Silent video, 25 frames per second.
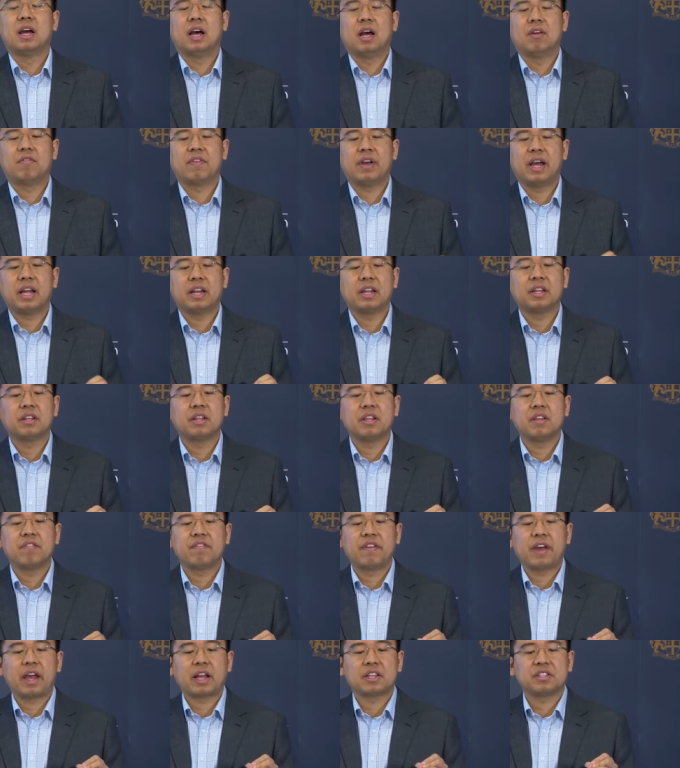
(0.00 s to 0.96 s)
If any
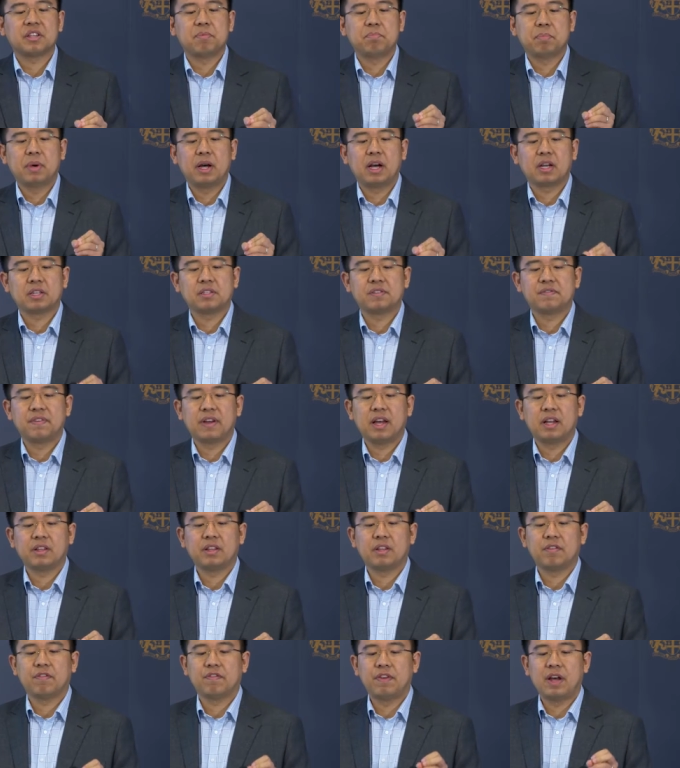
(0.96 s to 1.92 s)
defects and bugs
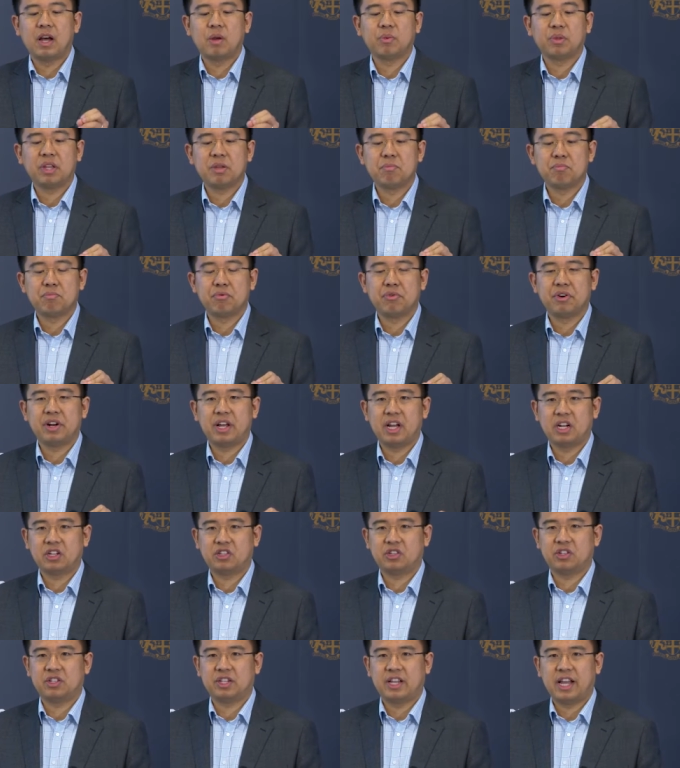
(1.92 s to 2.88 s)
found found in
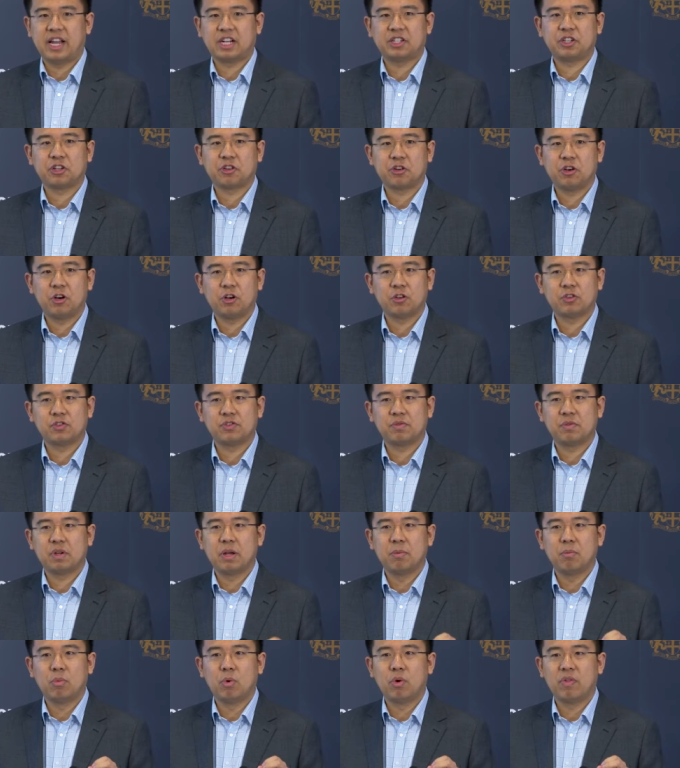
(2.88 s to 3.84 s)
production actually costs
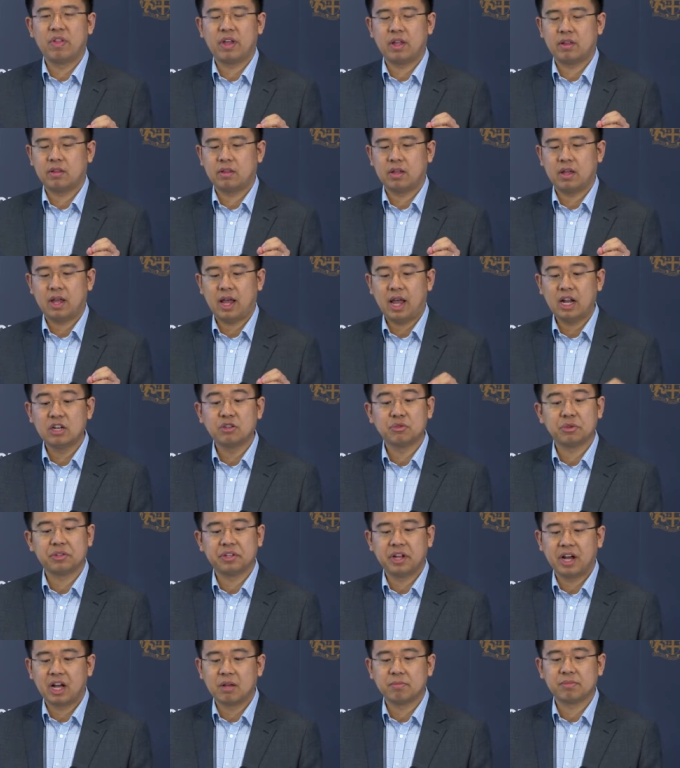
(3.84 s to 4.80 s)
more than one
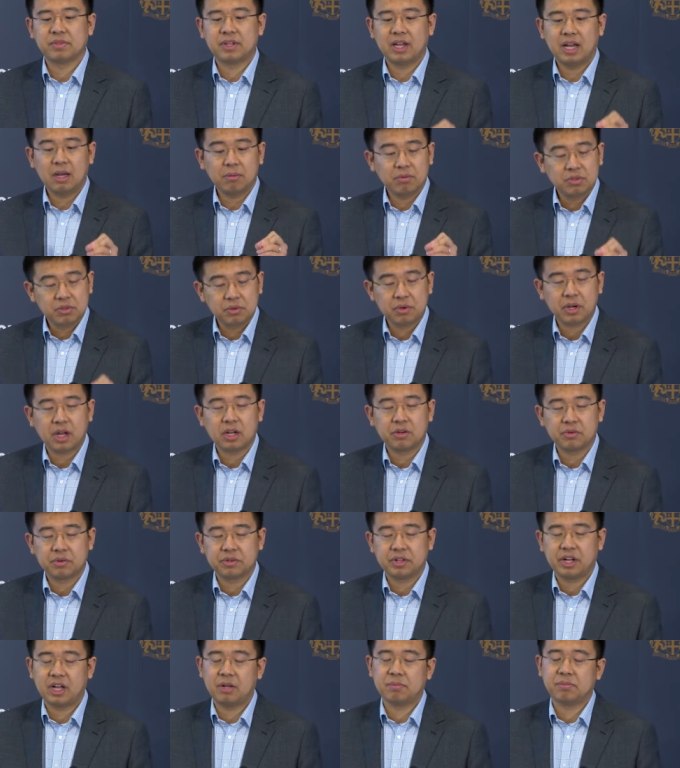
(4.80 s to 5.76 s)
hundred times, up to one
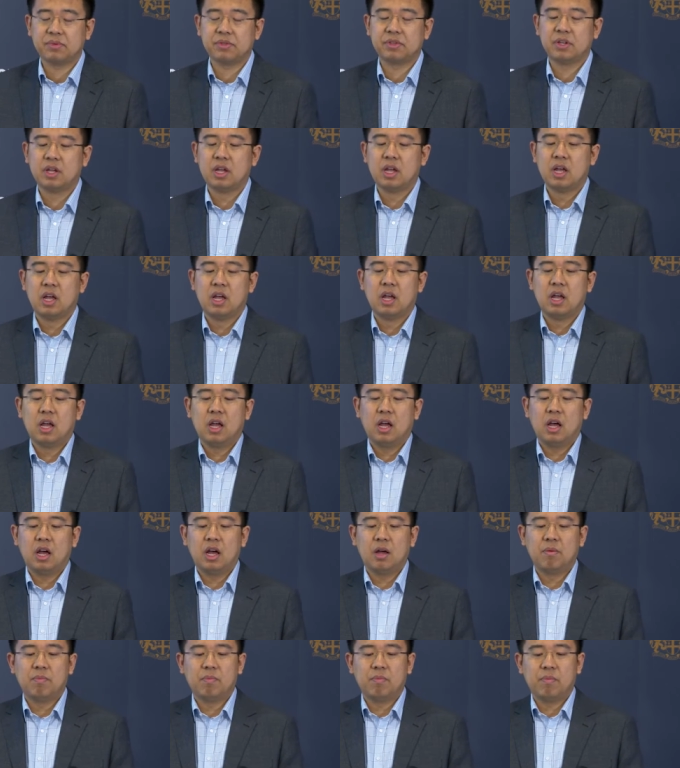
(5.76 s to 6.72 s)
hundred times,
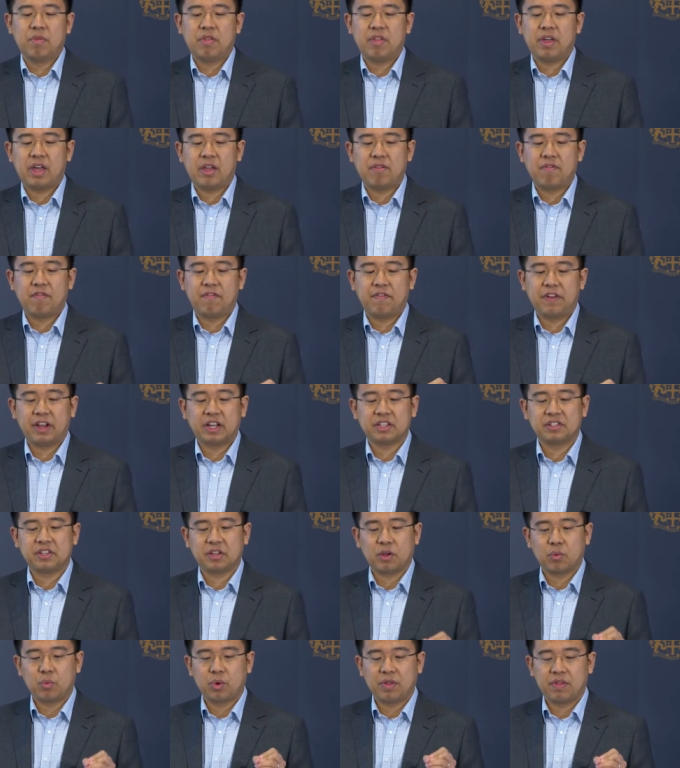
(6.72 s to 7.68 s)
um, than
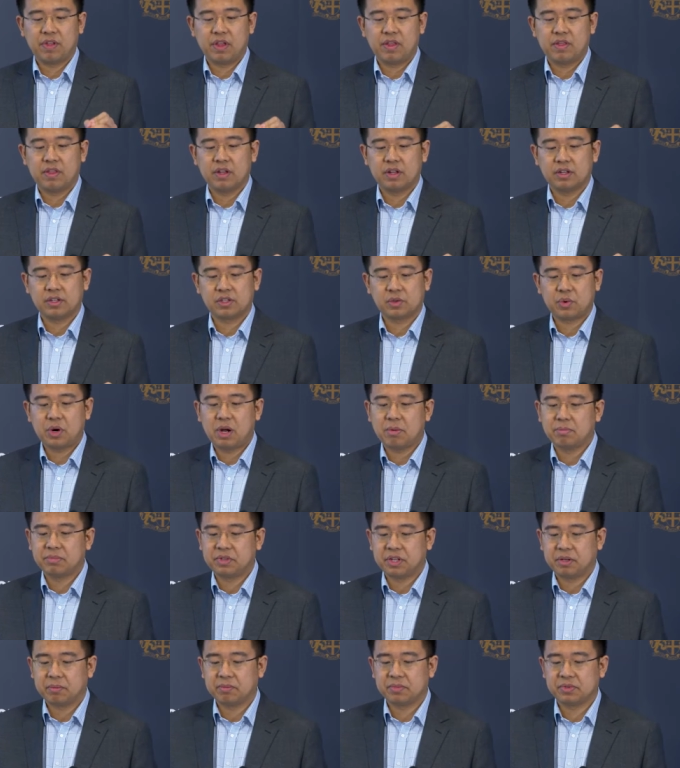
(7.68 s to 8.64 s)
fixing within the
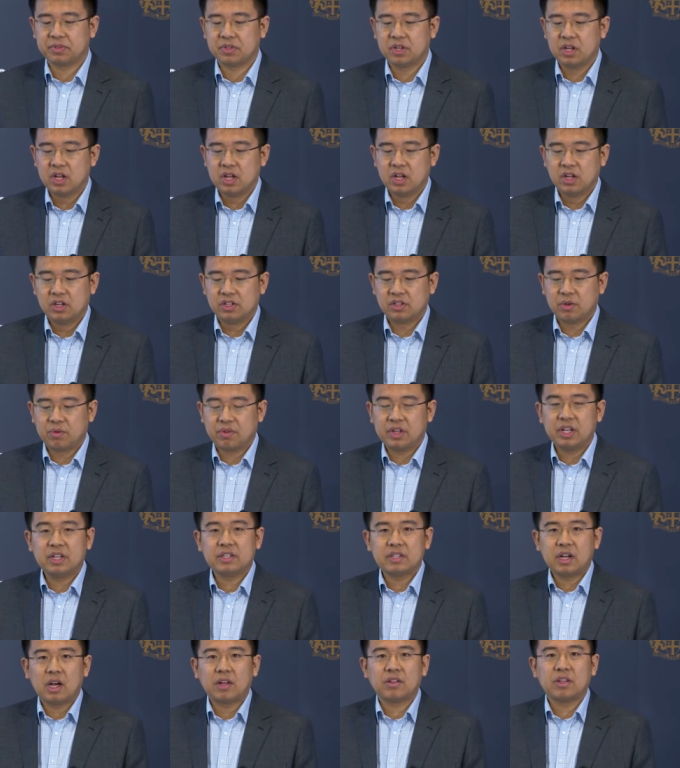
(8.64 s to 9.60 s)
Scrum teams. So
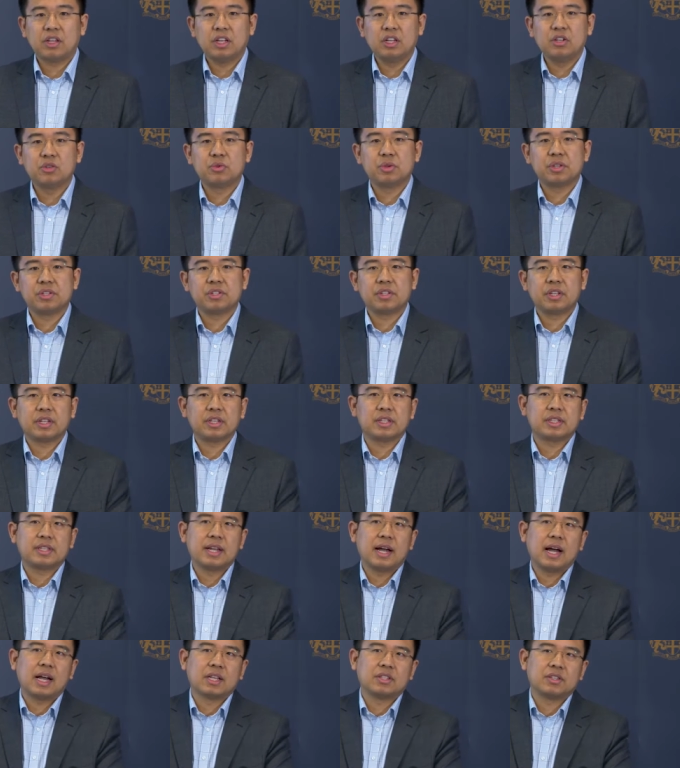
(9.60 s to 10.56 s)
these are the interesting
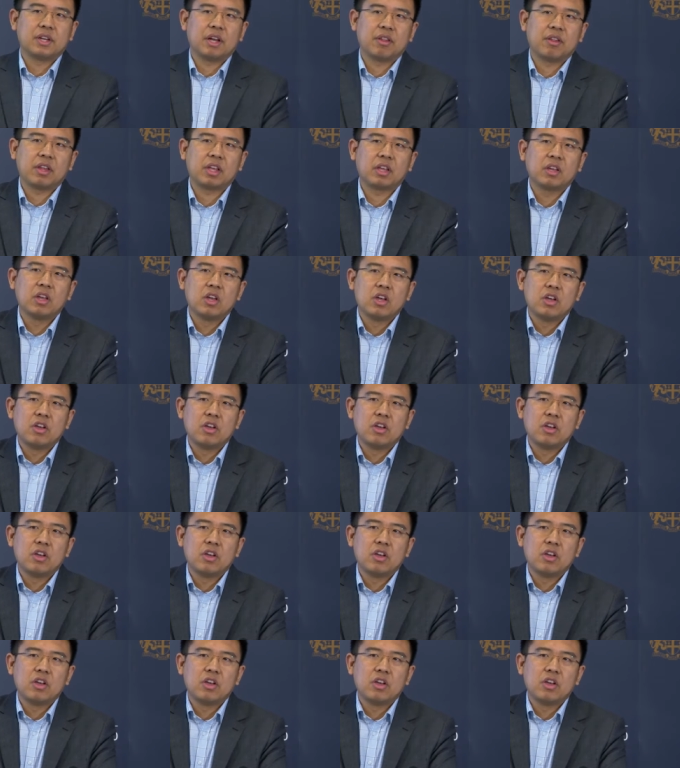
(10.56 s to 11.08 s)
stats. I think